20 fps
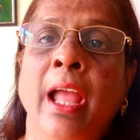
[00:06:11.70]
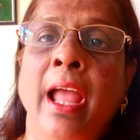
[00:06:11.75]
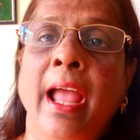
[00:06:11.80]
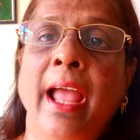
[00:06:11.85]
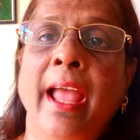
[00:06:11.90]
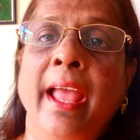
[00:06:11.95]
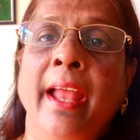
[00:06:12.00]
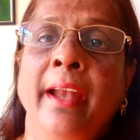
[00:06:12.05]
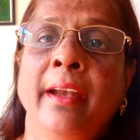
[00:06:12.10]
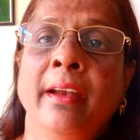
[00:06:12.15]

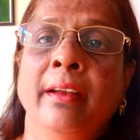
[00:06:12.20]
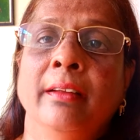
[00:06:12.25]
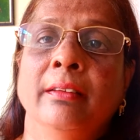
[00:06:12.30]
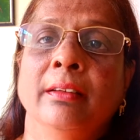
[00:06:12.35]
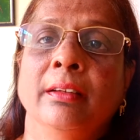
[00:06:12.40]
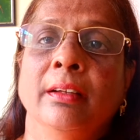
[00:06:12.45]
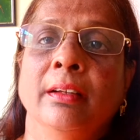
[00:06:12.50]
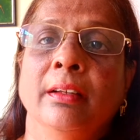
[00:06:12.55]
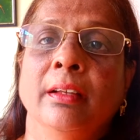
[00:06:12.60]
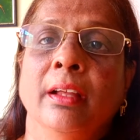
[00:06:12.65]
And
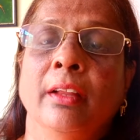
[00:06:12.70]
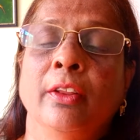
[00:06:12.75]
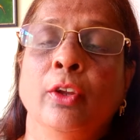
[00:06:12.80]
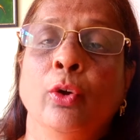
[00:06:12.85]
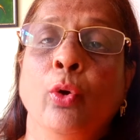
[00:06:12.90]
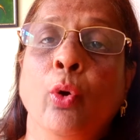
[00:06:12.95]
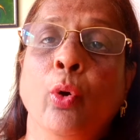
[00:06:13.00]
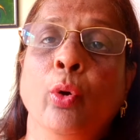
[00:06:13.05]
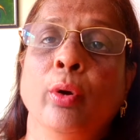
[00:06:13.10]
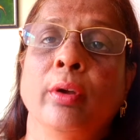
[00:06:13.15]
at the
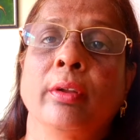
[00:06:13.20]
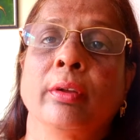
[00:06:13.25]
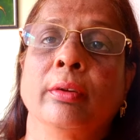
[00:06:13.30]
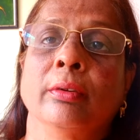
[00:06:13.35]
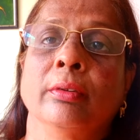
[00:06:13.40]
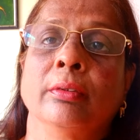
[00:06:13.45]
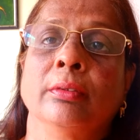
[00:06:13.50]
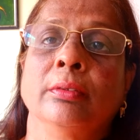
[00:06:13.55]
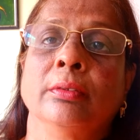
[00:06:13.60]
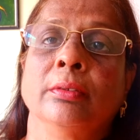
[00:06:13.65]
court,
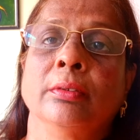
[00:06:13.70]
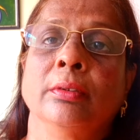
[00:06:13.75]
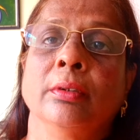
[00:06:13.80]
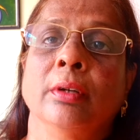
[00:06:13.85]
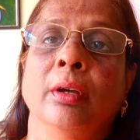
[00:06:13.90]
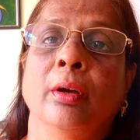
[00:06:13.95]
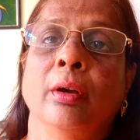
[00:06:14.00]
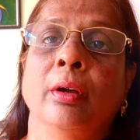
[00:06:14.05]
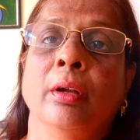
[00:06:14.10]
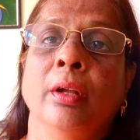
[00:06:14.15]

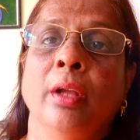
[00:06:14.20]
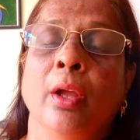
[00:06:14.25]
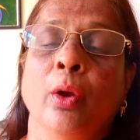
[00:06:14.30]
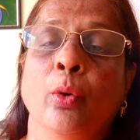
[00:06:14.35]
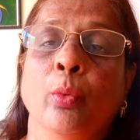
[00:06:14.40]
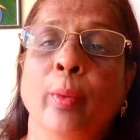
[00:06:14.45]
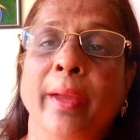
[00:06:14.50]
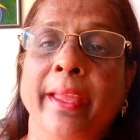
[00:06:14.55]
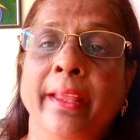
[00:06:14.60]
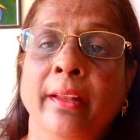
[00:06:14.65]

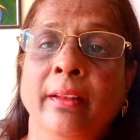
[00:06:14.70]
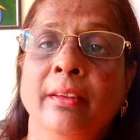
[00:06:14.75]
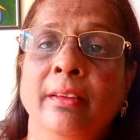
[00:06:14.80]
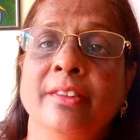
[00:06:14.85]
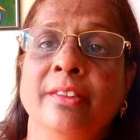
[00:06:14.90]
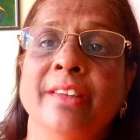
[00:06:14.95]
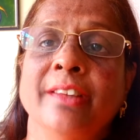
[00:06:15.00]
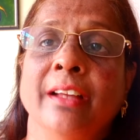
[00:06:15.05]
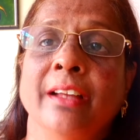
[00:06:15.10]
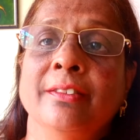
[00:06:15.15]
when the
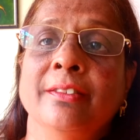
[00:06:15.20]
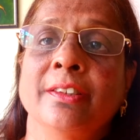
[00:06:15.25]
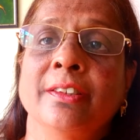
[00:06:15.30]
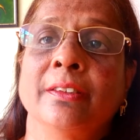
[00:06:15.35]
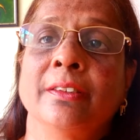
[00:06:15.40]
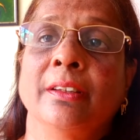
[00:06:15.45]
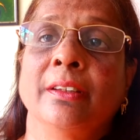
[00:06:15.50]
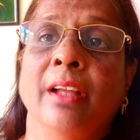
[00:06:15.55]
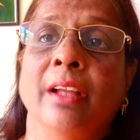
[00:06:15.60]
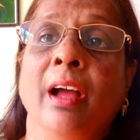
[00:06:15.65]
judge
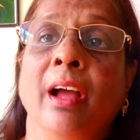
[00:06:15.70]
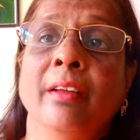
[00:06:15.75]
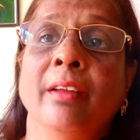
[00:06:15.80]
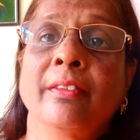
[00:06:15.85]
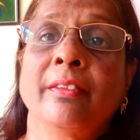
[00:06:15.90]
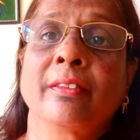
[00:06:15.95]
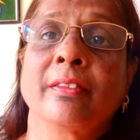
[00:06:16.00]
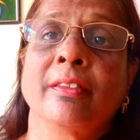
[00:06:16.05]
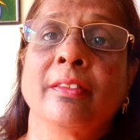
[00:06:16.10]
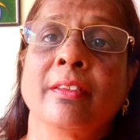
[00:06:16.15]

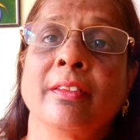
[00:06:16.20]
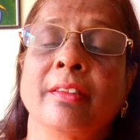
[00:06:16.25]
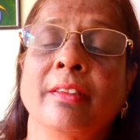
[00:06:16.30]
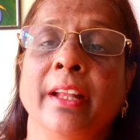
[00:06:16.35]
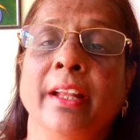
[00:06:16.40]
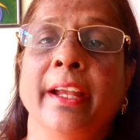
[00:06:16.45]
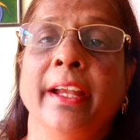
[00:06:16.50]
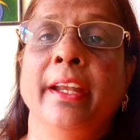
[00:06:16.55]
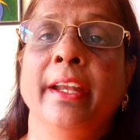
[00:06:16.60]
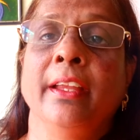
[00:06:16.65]
asked this
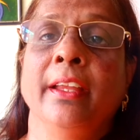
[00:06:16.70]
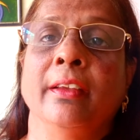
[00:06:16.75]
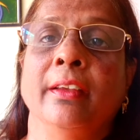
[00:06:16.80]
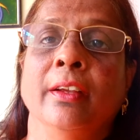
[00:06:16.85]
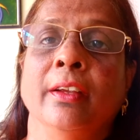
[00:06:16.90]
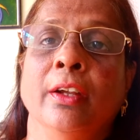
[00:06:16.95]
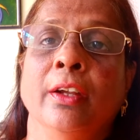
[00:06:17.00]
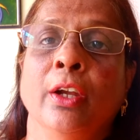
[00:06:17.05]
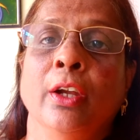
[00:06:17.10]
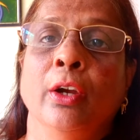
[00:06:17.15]
lady
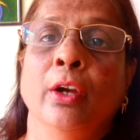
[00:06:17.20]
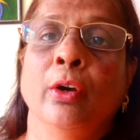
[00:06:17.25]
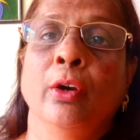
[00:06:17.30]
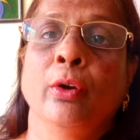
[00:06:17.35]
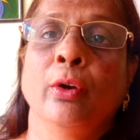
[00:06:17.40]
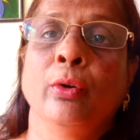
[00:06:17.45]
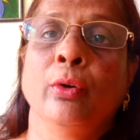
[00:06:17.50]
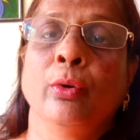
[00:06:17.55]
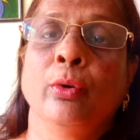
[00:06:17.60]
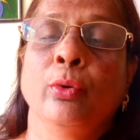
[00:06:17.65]

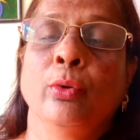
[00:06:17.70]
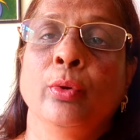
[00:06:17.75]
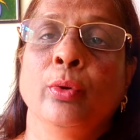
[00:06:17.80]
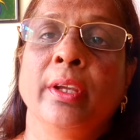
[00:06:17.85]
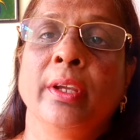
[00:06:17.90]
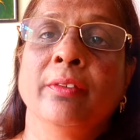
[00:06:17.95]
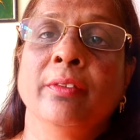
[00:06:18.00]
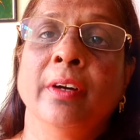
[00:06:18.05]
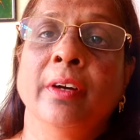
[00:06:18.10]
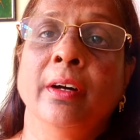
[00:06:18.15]
to
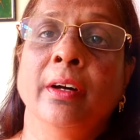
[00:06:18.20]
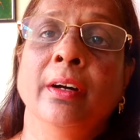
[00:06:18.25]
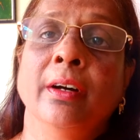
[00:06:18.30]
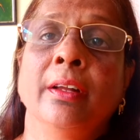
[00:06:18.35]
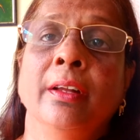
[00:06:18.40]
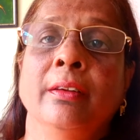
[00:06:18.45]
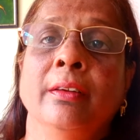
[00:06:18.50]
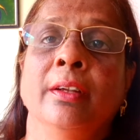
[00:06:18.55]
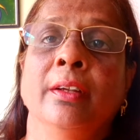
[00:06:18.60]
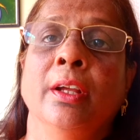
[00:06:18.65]
give
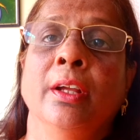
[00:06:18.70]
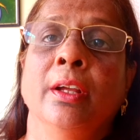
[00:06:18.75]
her